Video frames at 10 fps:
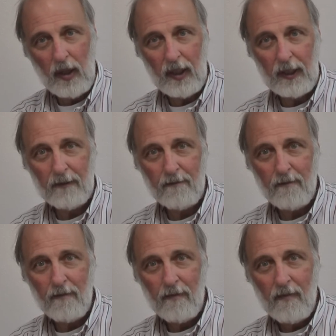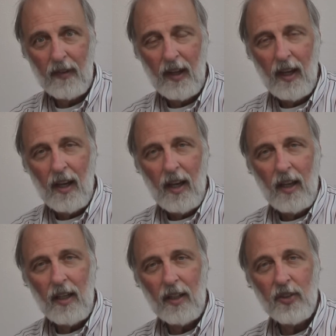Okay.
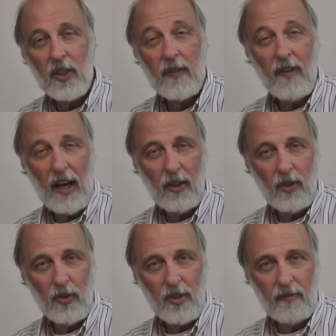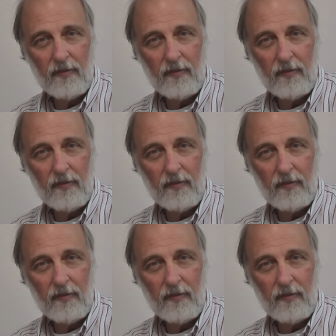Next is values.